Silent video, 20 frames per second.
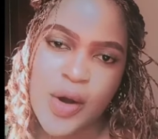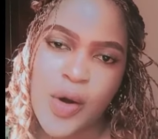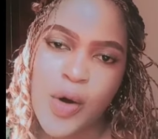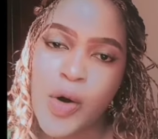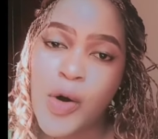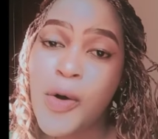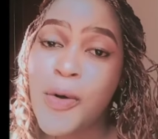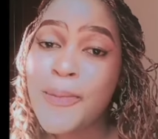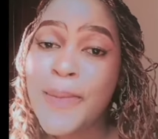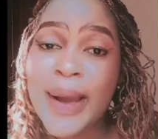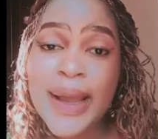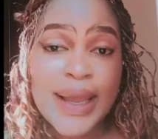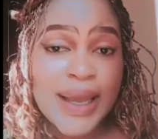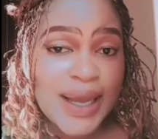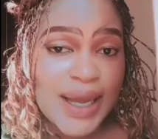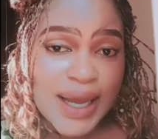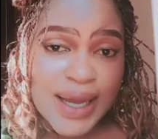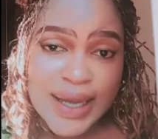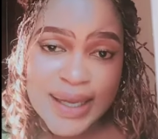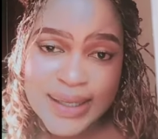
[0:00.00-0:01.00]
Oh my
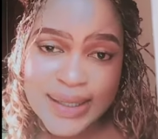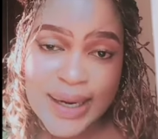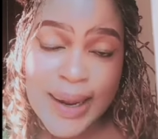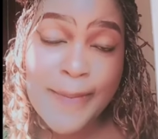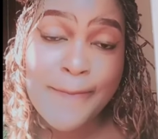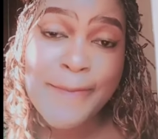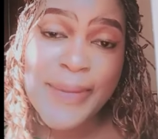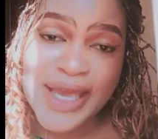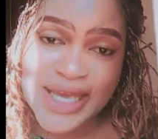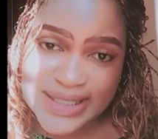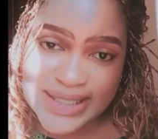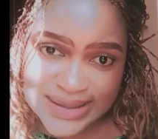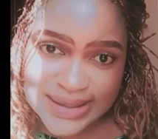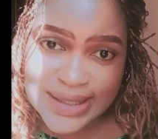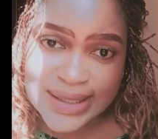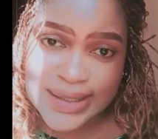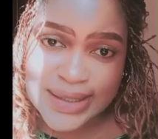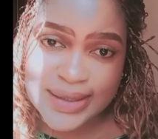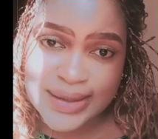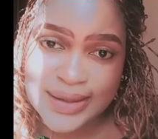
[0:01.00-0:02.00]
God,
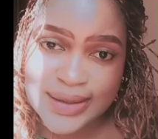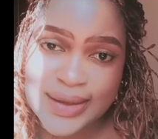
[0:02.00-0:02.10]
amazing!